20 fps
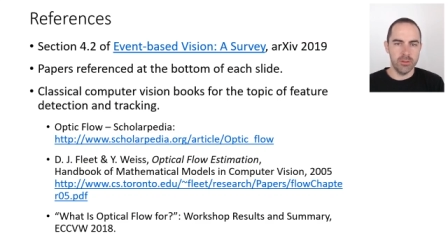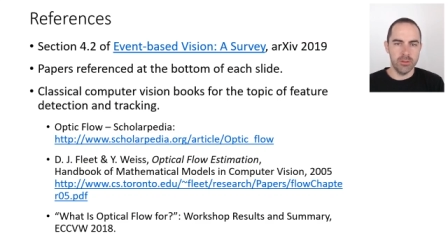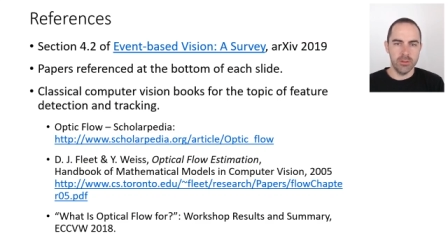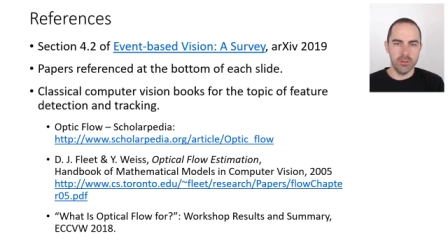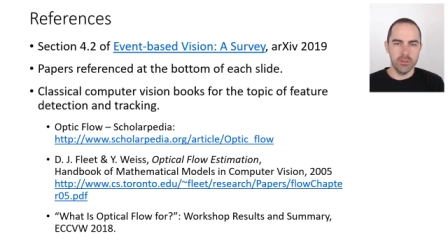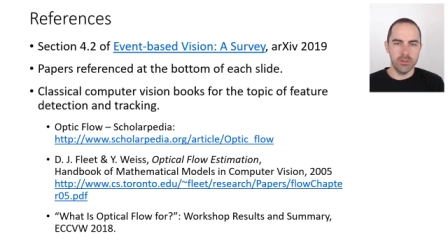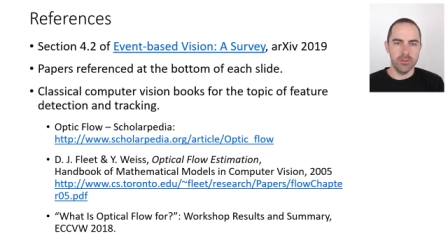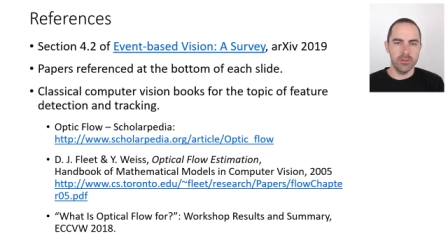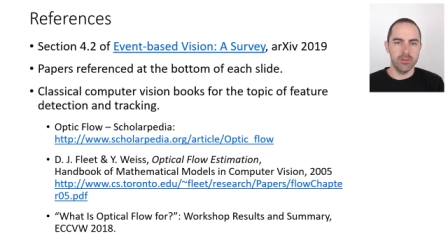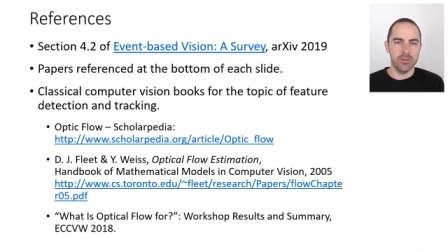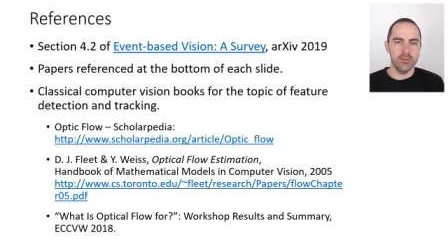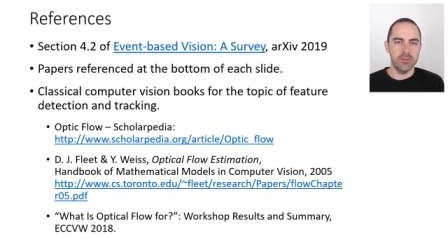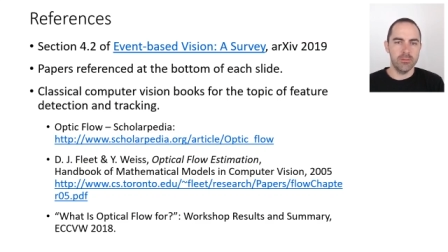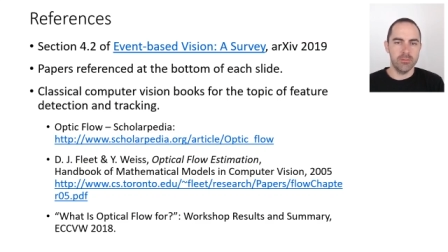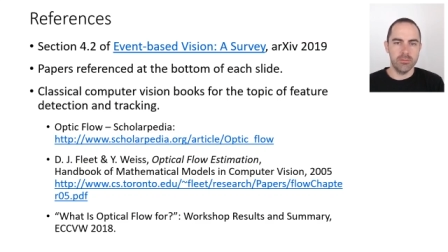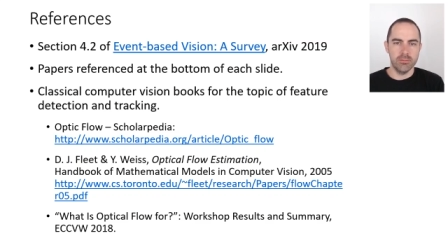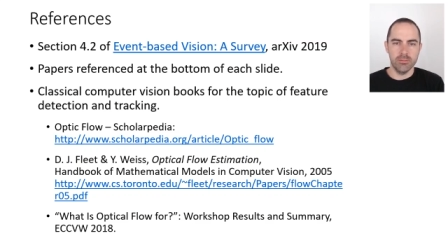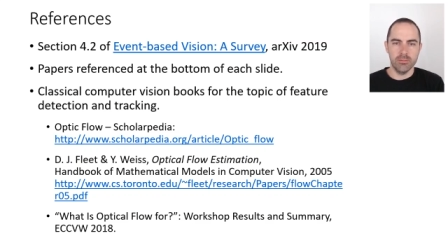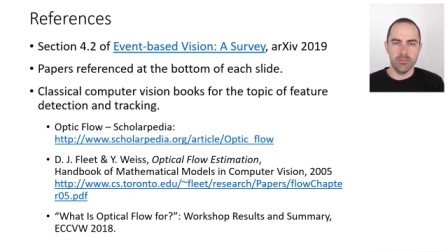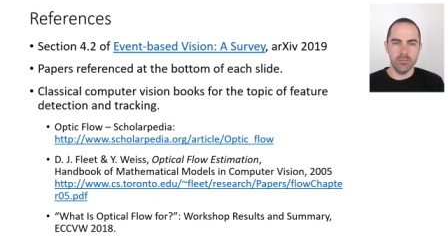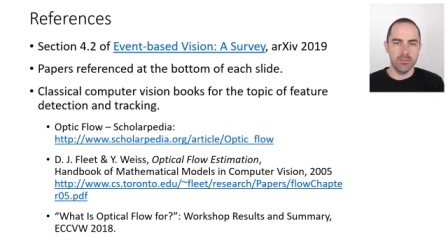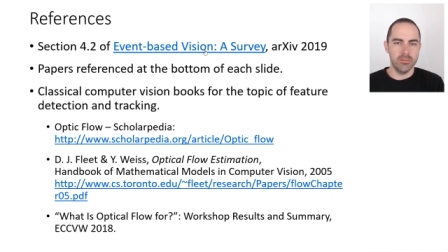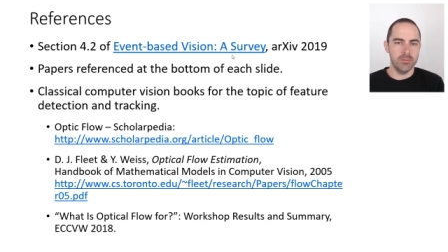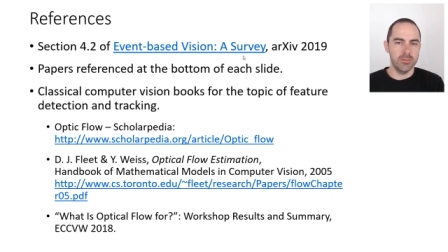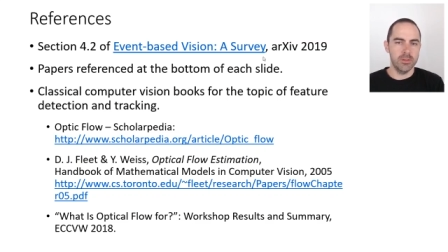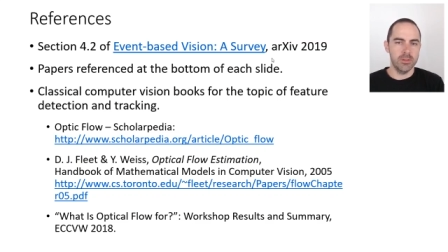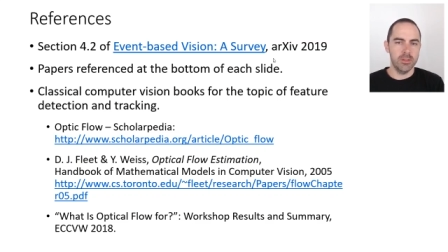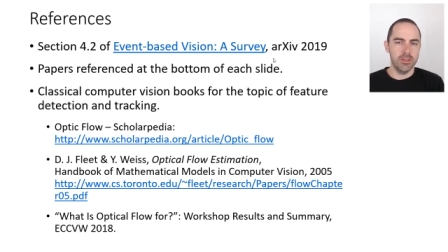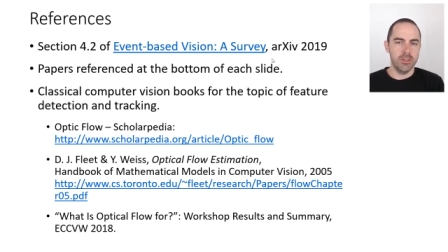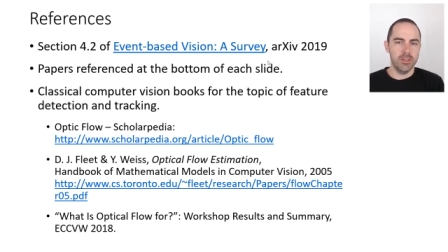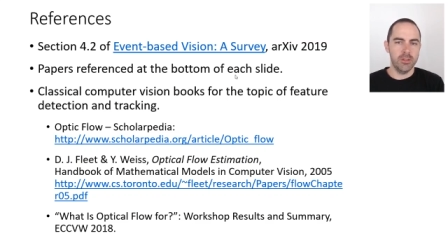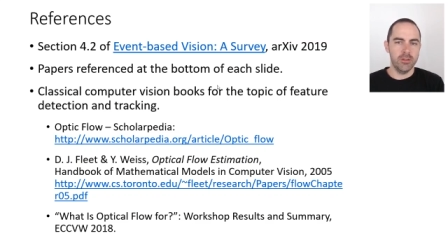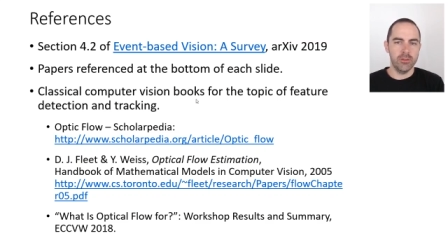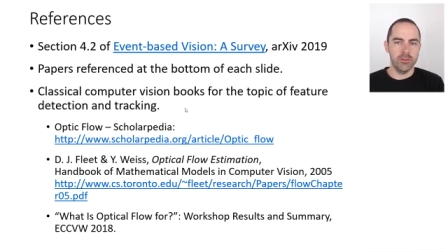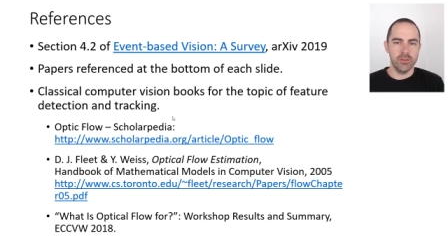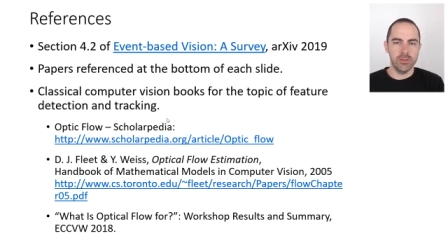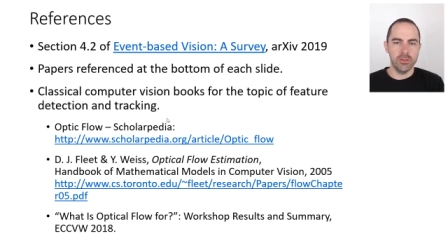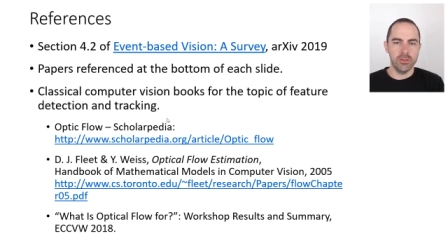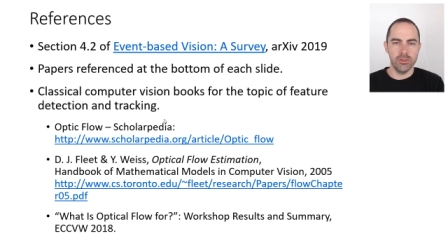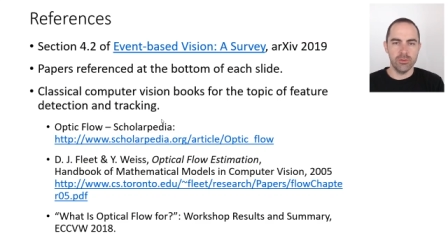uh, I
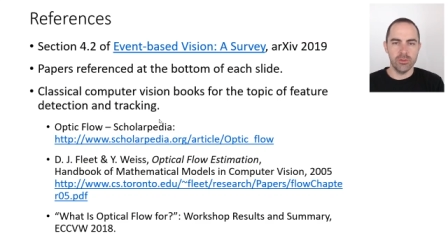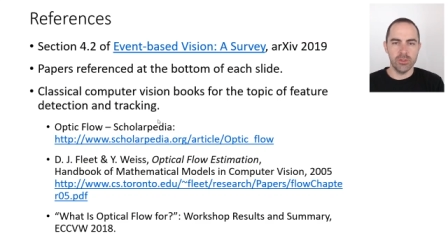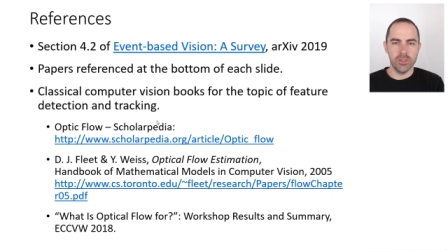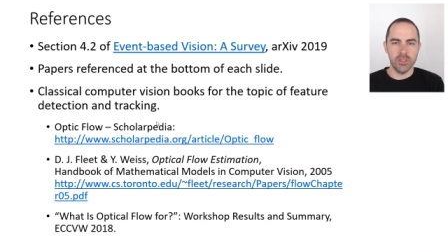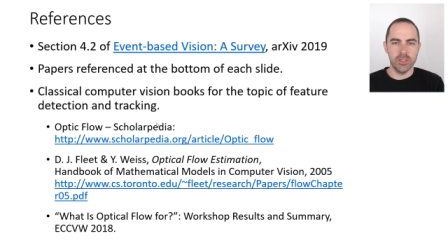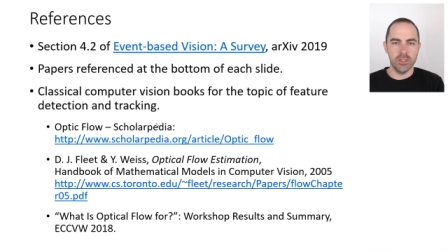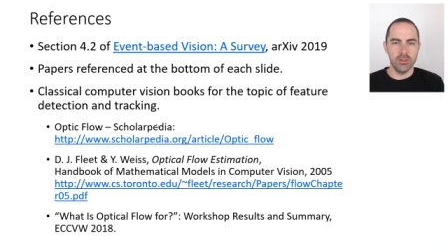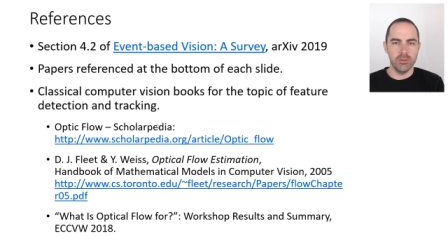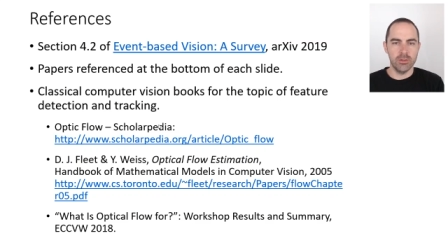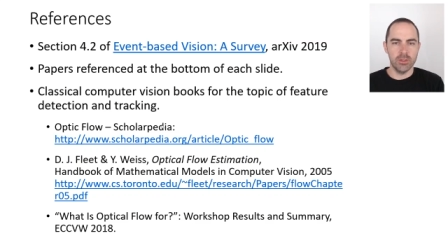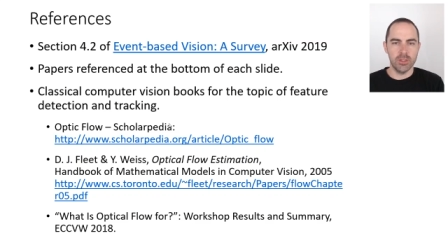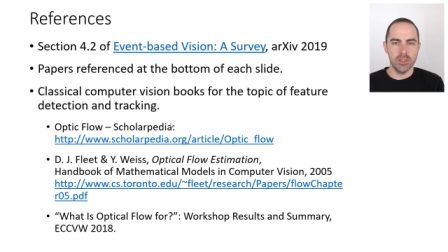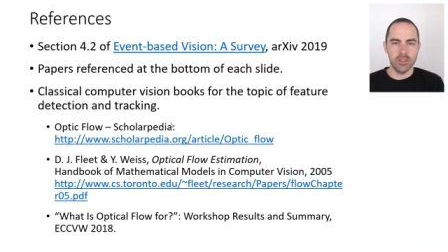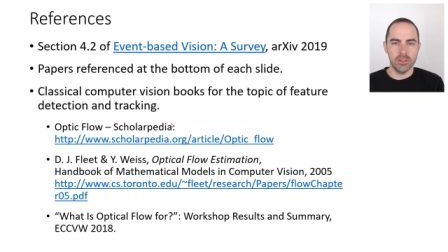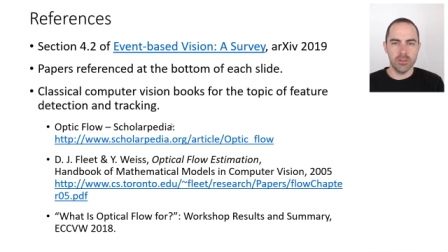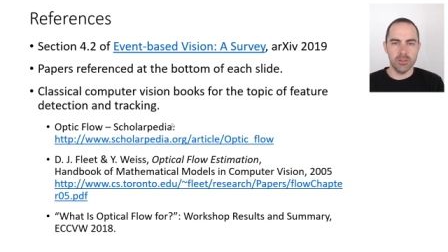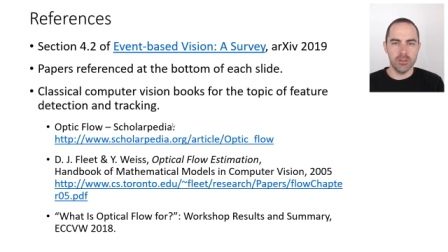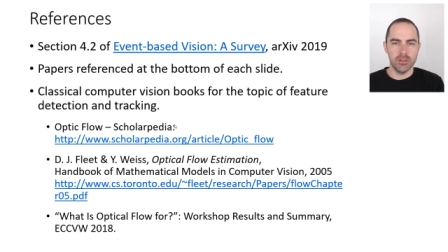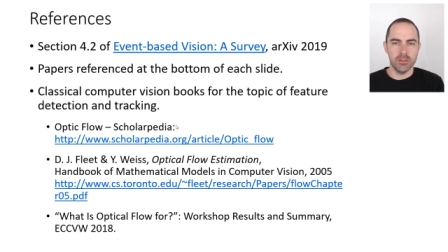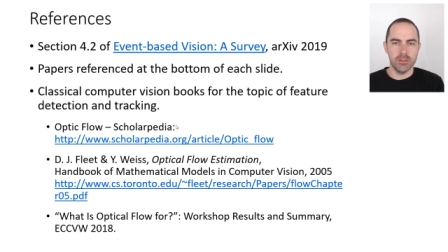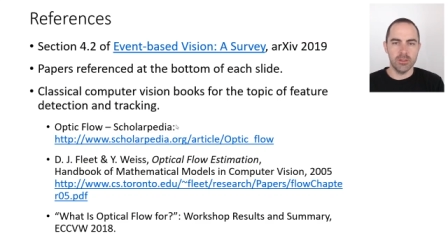encourage you to take a look at